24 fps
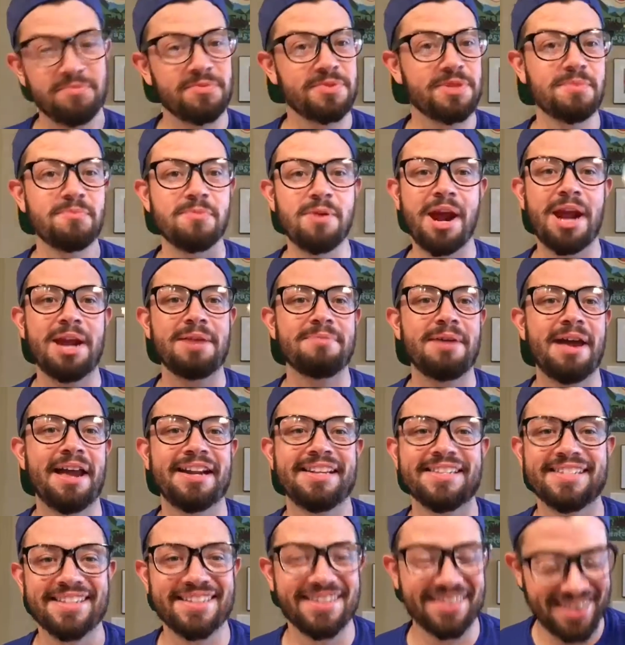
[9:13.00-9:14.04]
some granny
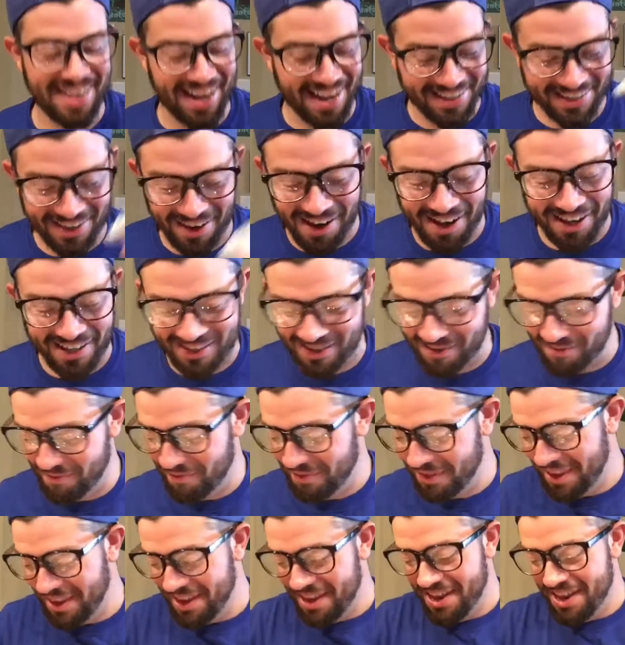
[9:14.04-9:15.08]
panties, and that's awesome.
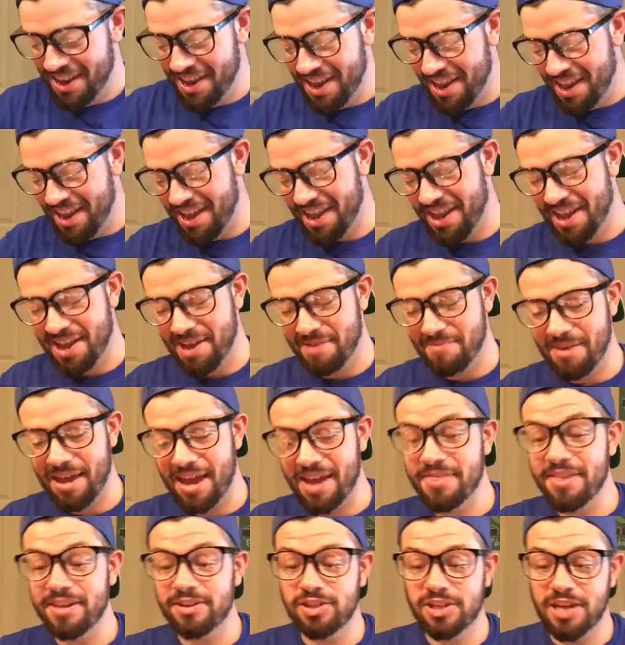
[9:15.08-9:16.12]
Um,
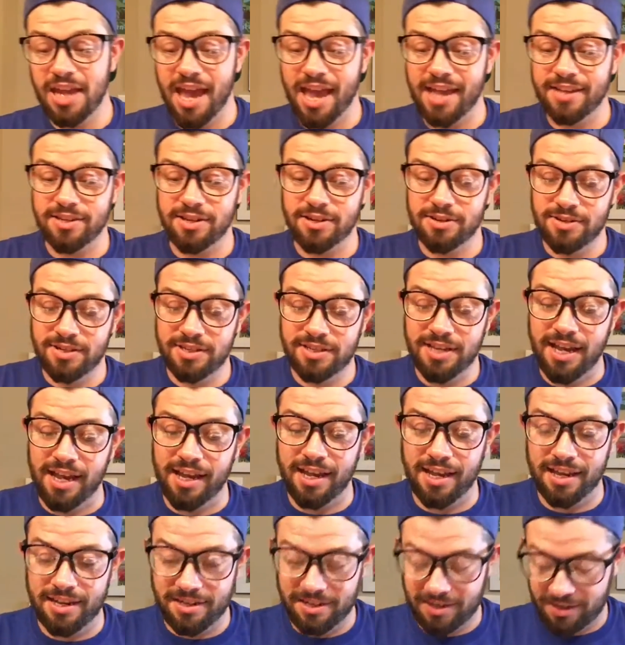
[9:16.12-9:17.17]
and then she has her
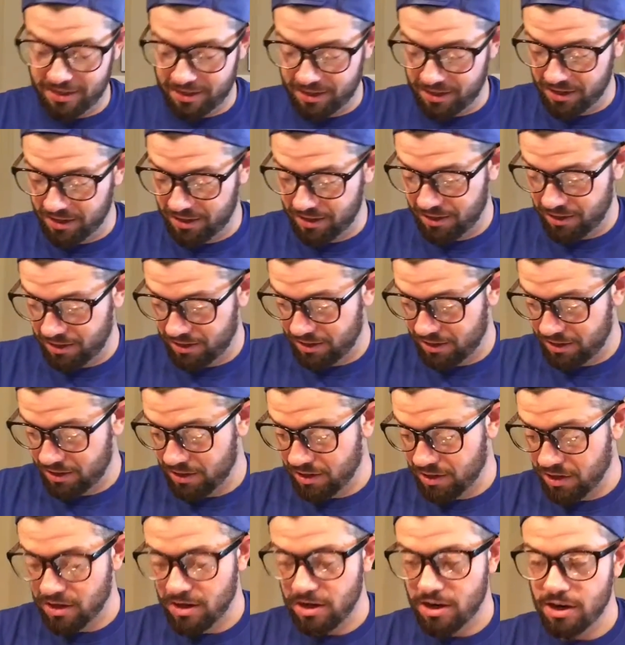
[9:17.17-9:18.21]
second,
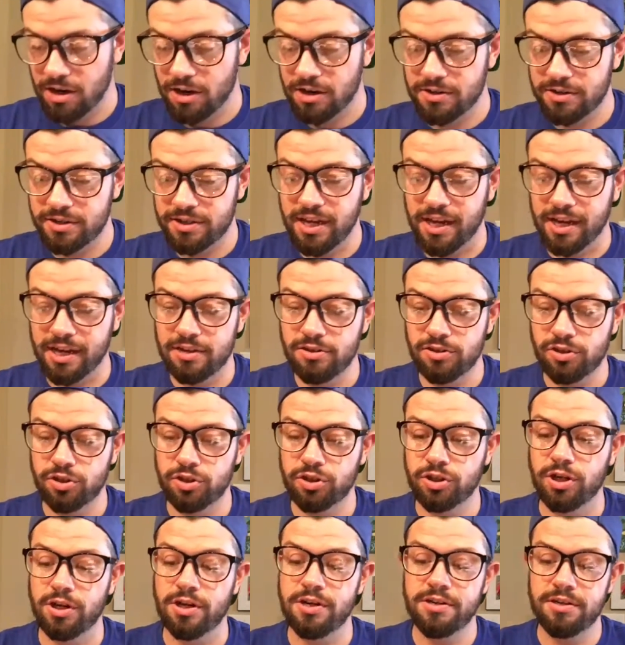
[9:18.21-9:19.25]
her second
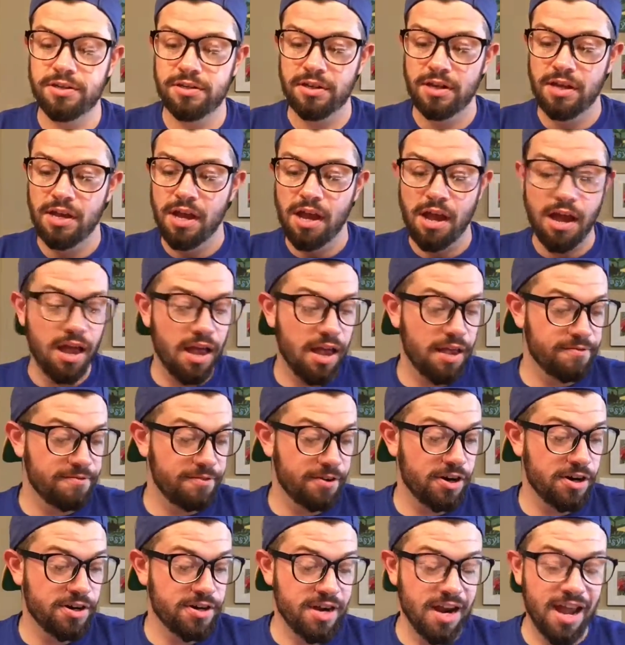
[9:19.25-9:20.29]
shirt uh, for
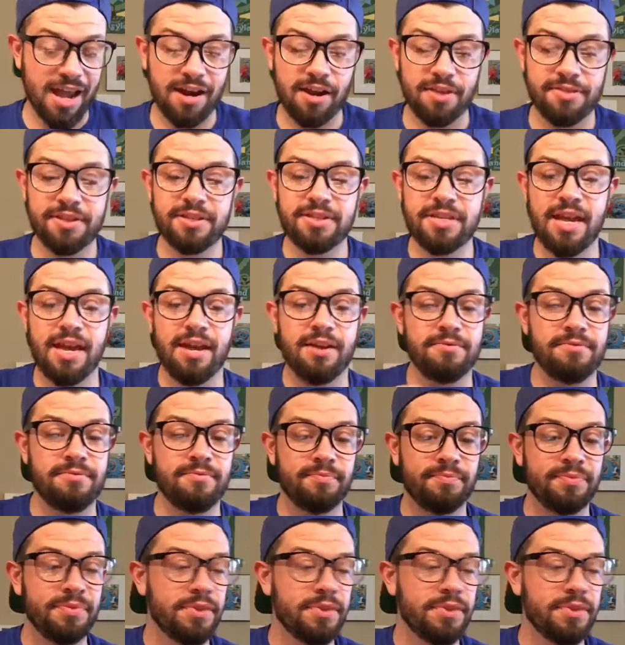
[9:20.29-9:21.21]
her night on the town.